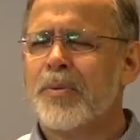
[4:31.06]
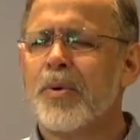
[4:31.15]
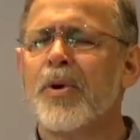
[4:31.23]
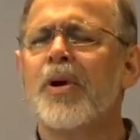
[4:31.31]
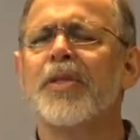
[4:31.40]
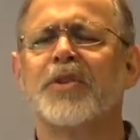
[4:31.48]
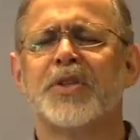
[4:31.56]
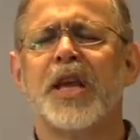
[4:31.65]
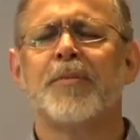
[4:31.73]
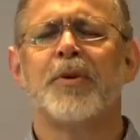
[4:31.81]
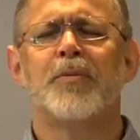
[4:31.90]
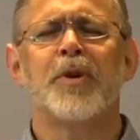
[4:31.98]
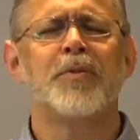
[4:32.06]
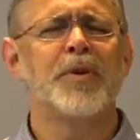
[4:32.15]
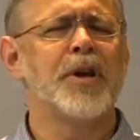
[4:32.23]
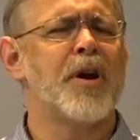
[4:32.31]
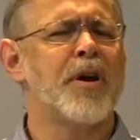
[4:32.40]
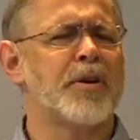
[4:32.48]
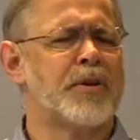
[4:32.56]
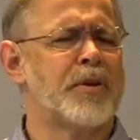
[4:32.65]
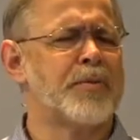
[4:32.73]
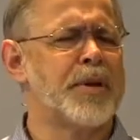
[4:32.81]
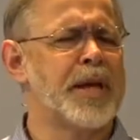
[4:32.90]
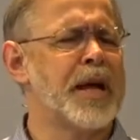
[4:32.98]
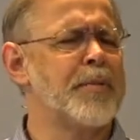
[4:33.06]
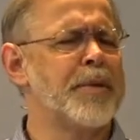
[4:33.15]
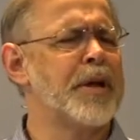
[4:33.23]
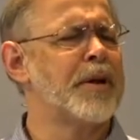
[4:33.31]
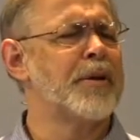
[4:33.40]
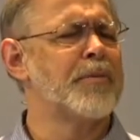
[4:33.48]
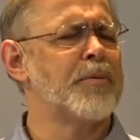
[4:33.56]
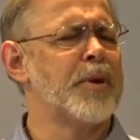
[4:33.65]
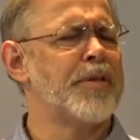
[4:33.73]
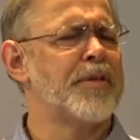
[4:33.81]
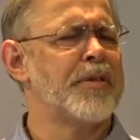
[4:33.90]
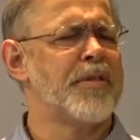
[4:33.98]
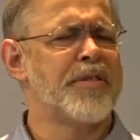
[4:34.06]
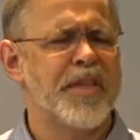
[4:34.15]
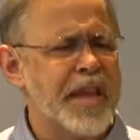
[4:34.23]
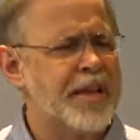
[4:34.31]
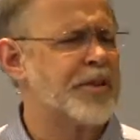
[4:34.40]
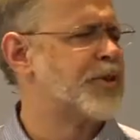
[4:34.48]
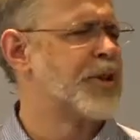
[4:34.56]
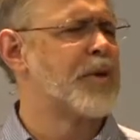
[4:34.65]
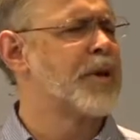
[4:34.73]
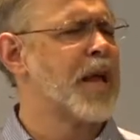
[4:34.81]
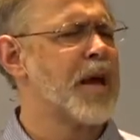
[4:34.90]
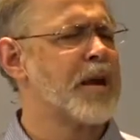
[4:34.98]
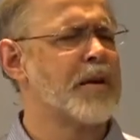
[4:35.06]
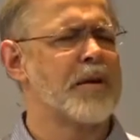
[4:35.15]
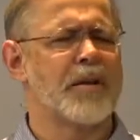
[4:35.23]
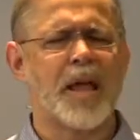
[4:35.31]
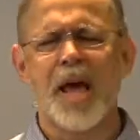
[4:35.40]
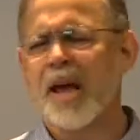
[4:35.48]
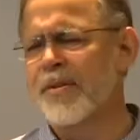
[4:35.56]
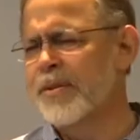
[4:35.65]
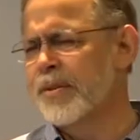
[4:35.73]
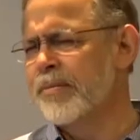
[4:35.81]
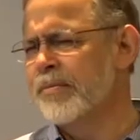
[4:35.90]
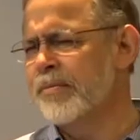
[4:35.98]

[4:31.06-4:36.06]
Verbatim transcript: we're all the same in one regard, Lord. We come here with things going on in our lives.